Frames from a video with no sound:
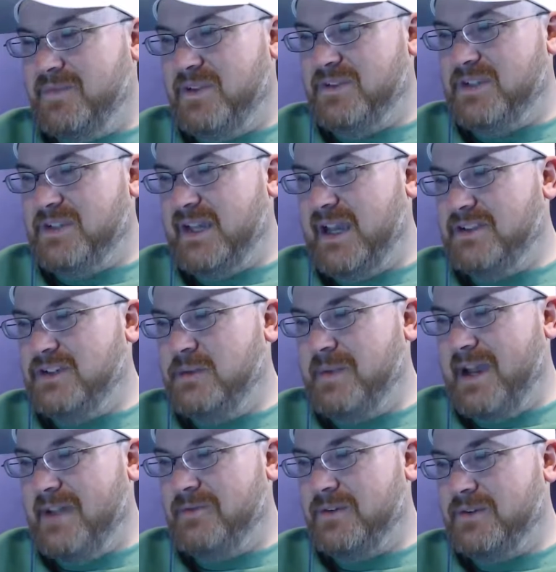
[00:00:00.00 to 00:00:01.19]
It was again too
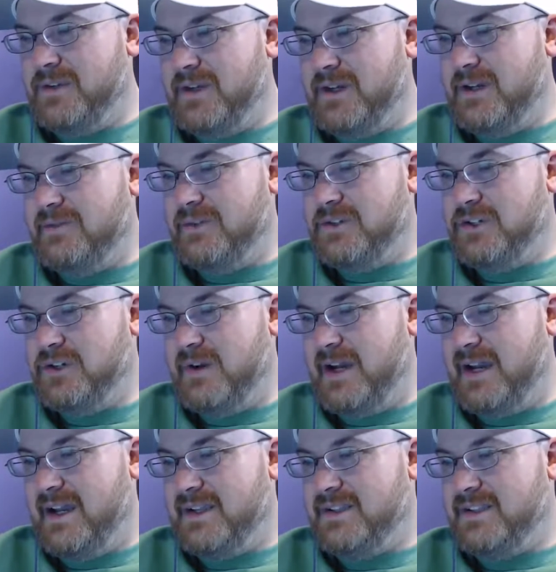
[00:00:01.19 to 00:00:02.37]
bad for
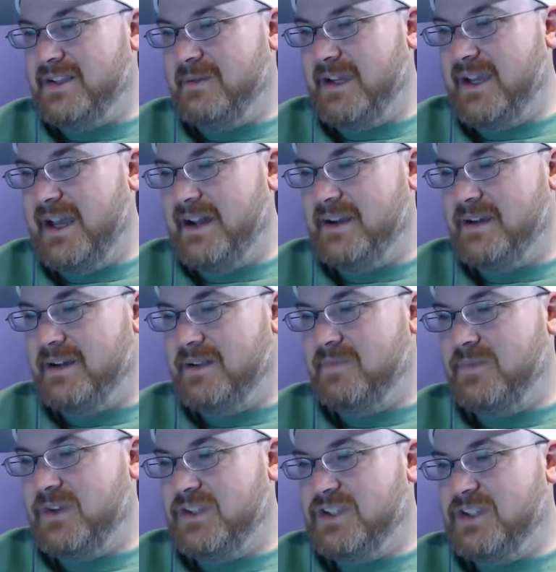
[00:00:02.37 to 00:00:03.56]
Truex. Seemed like he had a
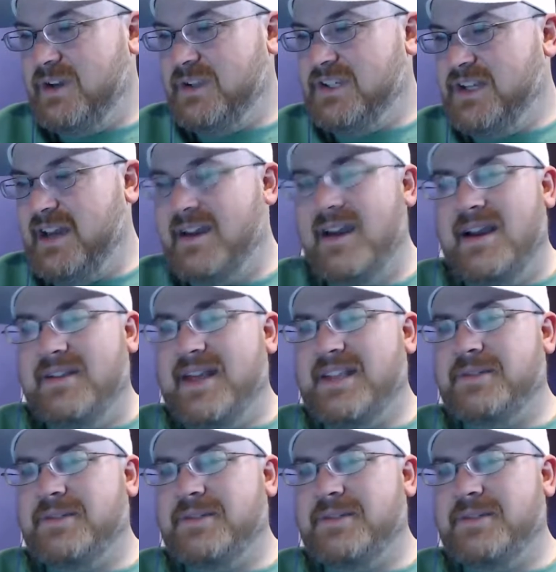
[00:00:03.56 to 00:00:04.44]
good start today. That's